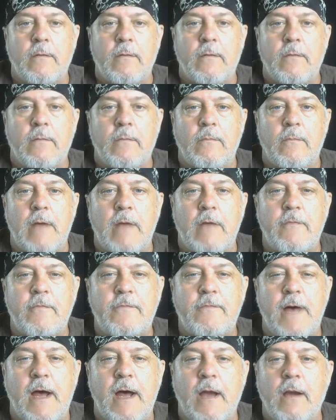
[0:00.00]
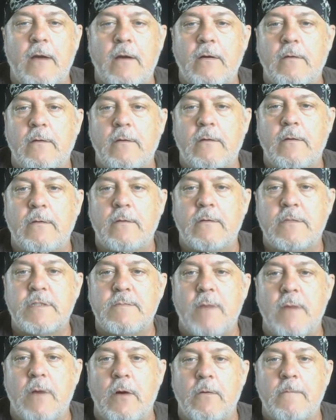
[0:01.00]
Rifle fire,
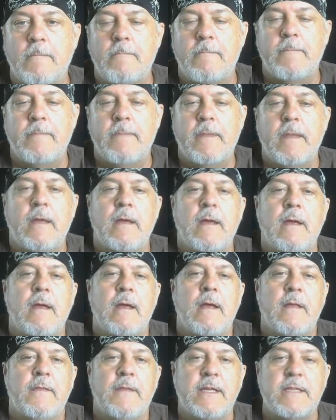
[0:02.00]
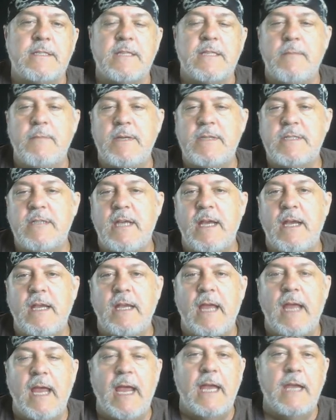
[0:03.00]
smoke. This can be seen
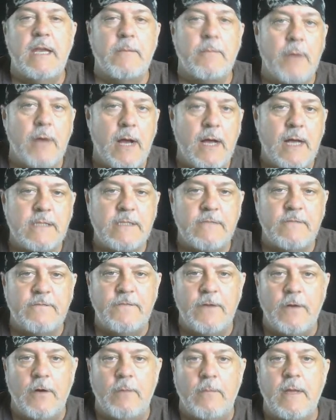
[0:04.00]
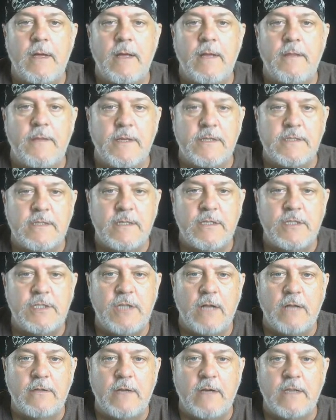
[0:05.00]
in the Bronson film. This is the
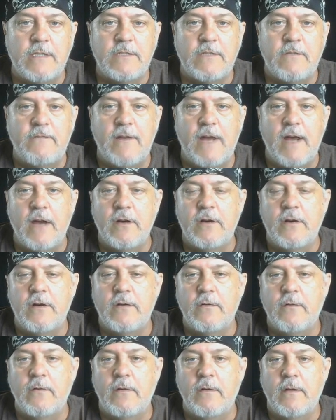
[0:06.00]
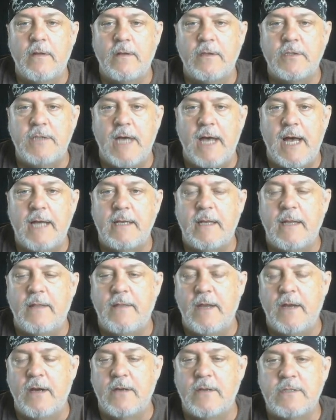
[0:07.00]
shelter. There's the fire shot, and
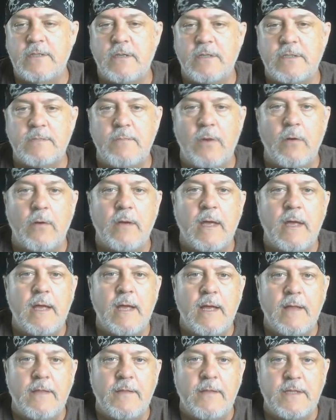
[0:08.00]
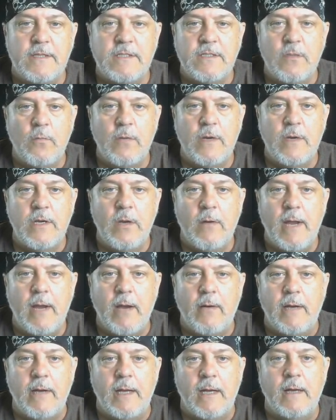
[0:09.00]
there's the smoke. This is the window
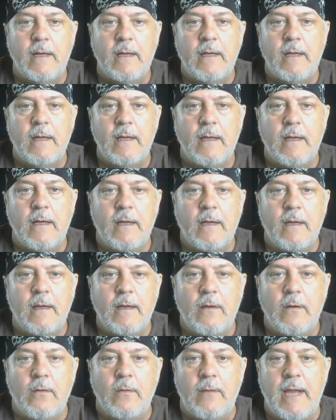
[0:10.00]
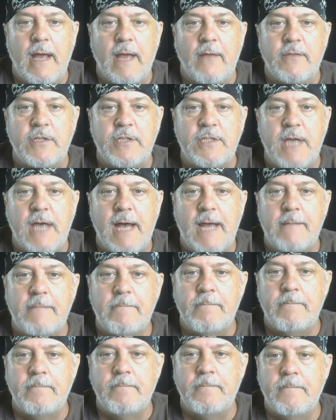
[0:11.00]
area. We have the shot,
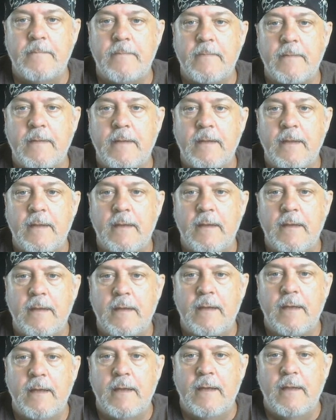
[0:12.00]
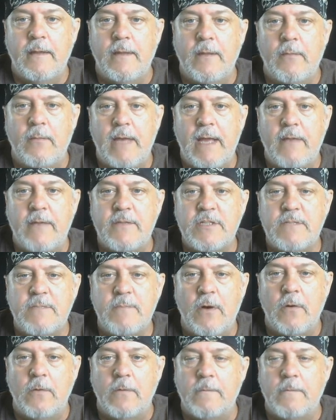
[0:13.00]
then we have the smoke.